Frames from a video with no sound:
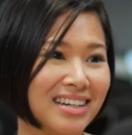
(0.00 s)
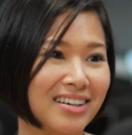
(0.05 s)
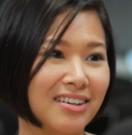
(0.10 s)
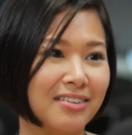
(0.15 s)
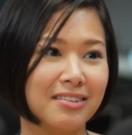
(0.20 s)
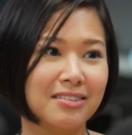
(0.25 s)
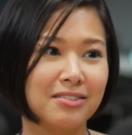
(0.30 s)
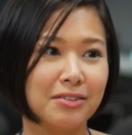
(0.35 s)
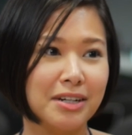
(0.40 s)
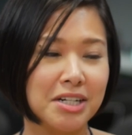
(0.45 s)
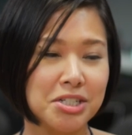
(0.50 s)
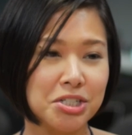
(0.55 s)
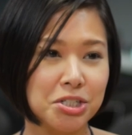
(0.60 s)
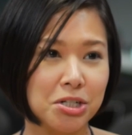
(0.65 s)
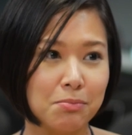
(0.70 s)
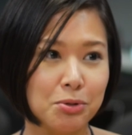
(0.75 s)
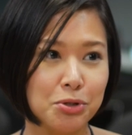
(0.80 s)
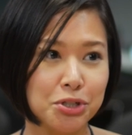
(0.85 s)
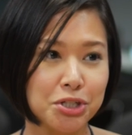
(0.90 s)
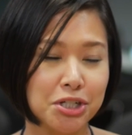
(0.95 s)

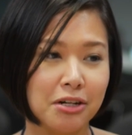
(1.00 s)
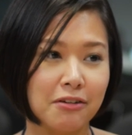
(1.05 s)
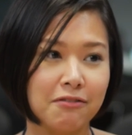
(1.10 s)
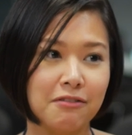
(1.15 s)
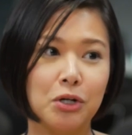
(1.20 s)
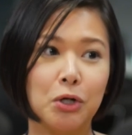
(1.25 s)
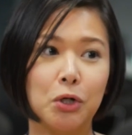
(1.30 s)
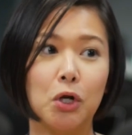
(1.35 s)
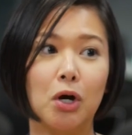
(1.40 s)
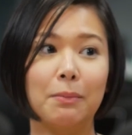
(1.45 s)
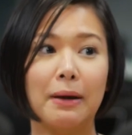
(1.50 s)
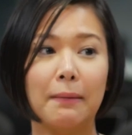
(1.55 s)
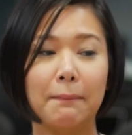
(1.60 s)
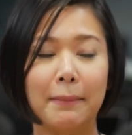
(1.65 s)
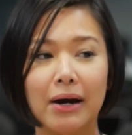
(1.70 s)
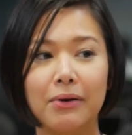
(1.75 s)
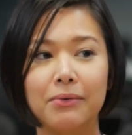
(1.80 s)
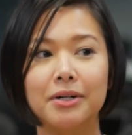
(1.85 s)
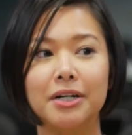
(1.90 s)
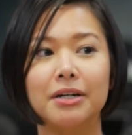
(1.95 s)
redistribution of economic
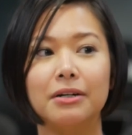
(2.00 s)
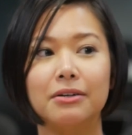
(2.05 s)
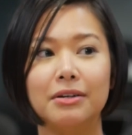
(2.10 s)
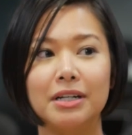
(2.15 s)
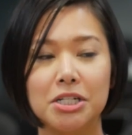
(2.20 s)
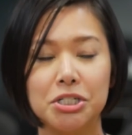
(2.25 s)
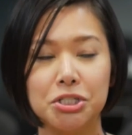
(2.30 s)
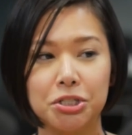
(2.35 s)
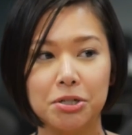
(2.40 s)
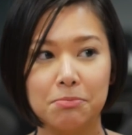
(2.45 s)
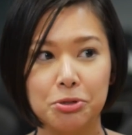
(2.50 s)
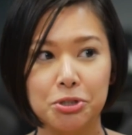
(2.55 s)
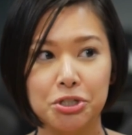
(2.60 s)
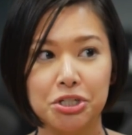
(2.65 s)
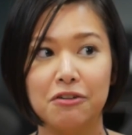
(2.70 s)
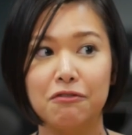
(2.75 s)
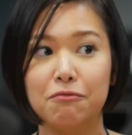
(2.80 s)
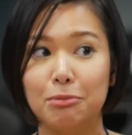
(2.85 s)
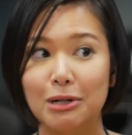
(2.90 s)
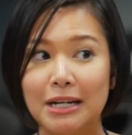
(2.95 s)
power, mm-hmm. redistribution
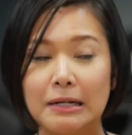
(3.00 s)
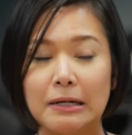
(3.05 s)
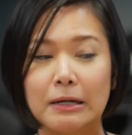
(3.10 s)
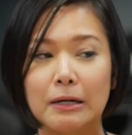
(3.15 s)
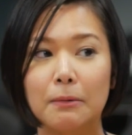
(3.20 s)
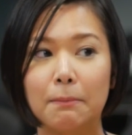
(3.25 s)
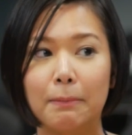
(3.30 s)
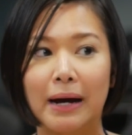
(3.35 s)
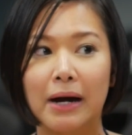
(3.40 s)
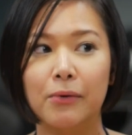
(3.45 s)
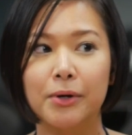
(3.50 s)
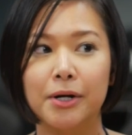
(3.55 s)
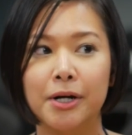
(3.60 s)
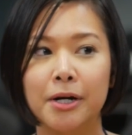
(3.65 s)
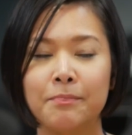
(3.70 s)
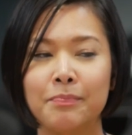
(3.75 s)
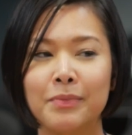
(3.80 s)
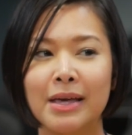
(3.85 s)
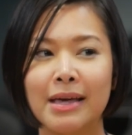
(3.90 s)
of political power.